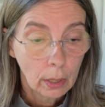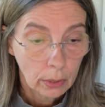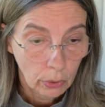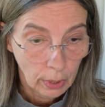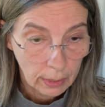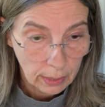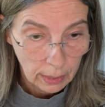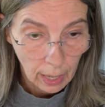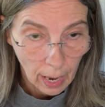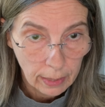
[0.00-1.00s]
So that's
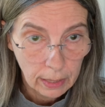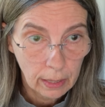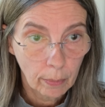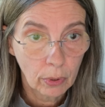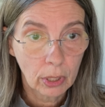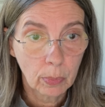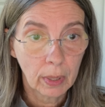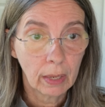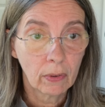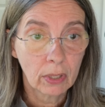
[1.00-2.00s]
the ID number that's
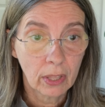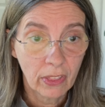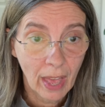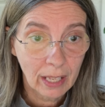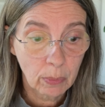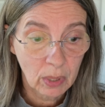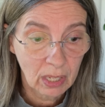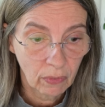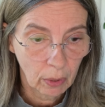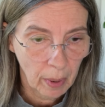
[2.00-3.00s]
been given to that
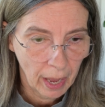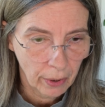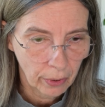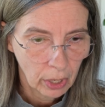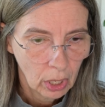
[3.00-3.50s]
specific pattern.